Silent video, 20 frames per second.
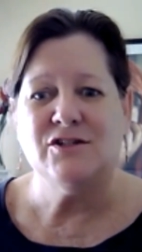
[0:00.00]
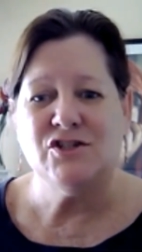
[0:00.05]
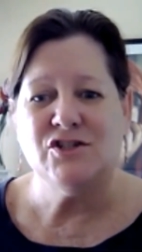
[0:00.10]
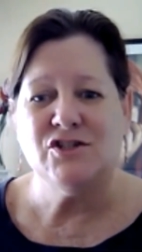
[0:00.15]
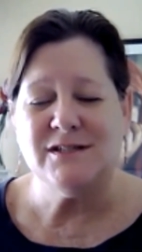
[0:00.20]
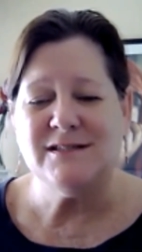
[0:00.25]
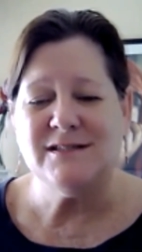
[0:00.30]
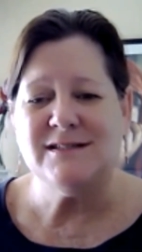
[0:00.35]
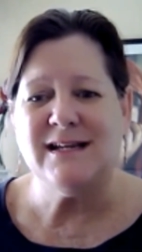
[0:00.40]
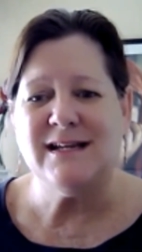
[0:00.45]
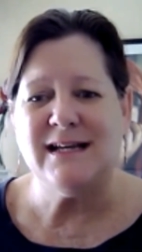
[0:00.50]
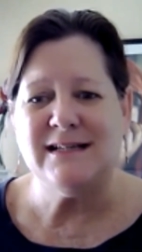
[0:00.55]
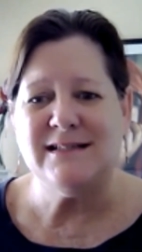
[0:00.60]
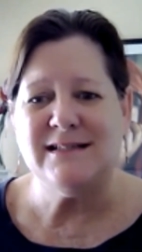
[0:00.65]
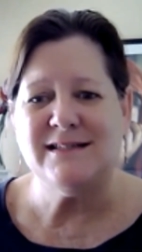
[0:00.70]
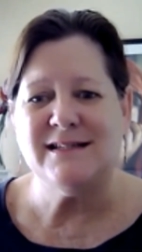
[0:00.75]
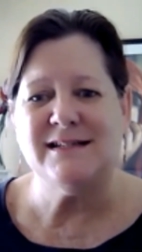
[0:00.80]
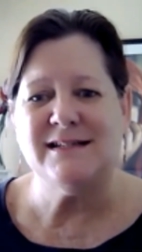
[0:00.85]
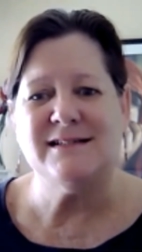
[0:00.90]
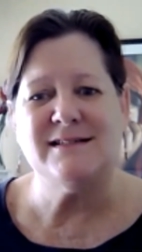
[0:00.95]
Just
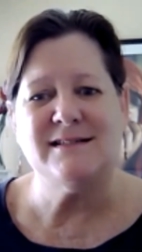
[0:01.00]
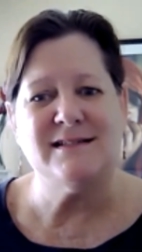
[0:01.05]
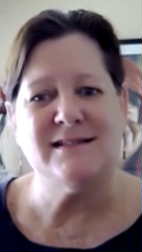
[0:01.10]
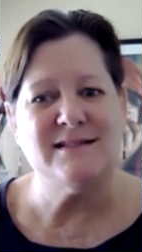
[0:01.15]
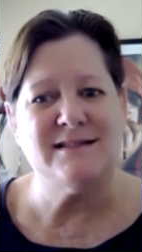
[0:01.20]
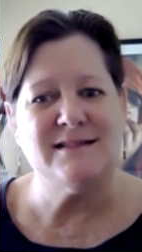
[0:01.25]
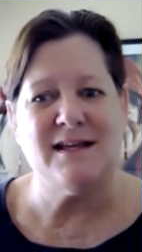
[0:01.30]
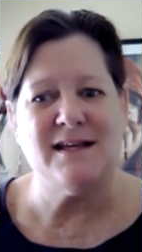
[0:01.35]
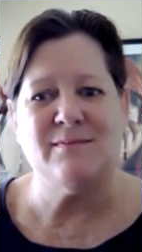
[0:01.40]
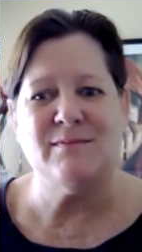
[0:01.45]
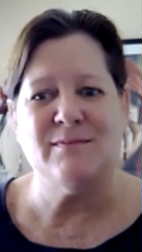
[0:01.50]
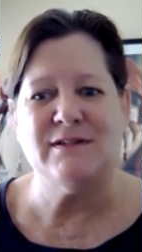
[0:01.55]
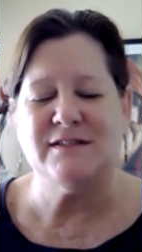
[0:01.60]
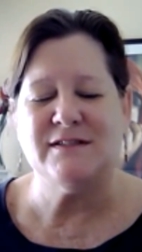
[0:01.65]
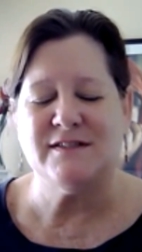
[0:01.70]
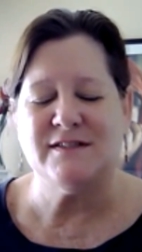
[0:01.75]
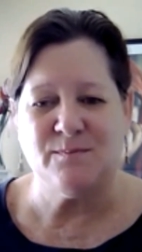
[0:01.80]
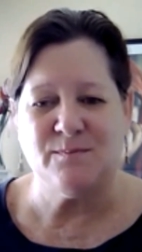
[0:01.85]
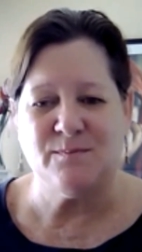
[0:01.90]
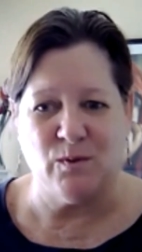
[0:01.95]
as it is the same in
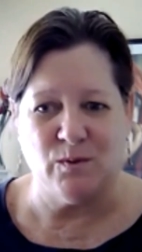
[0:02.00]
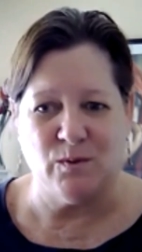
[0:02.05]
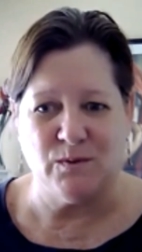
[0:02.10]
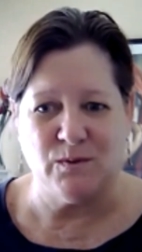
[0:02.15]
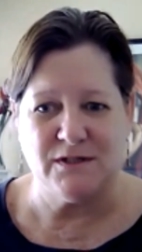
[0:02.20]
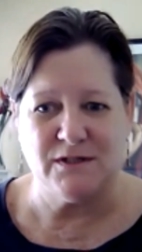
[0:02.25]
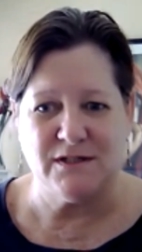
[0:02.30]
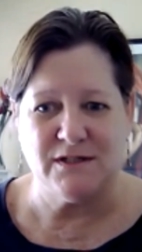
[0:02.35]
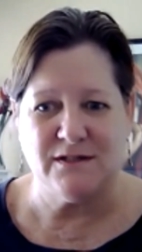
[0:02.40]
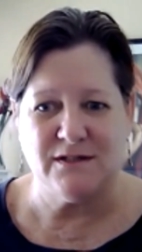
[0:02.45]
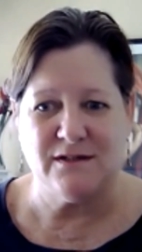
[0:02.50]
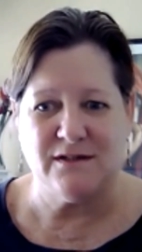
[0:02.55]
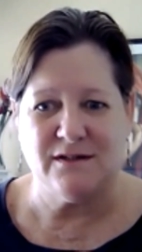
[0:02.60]
sport,